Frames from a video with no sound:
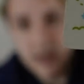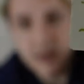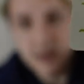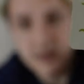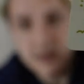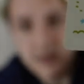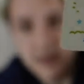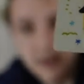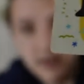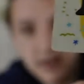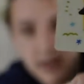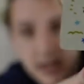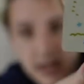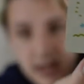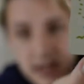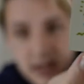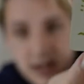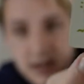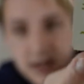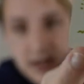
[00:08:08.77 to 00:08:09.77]
there's a
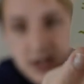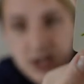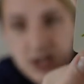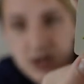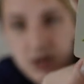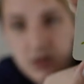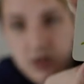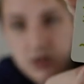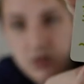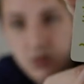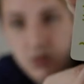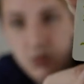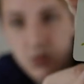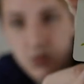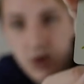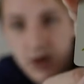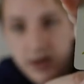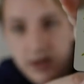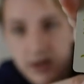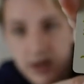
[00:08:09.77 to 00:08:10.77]
link that shows
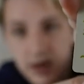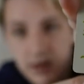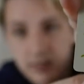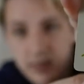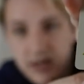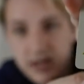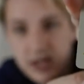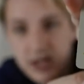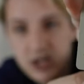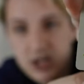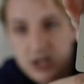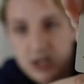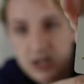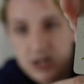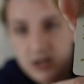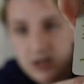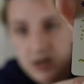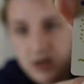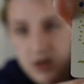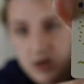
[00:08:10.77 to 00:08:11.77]
what
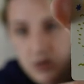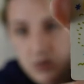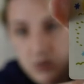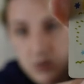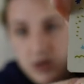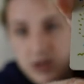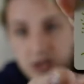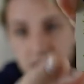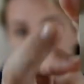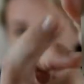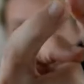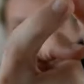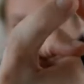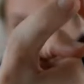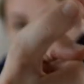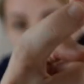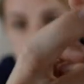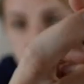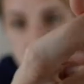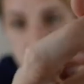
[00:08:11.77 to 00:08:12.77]
combination would give you
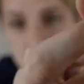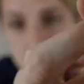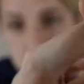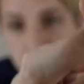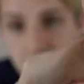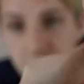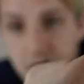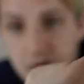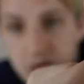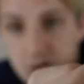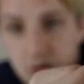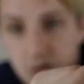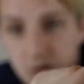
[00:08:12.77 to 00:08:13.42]
the 2-card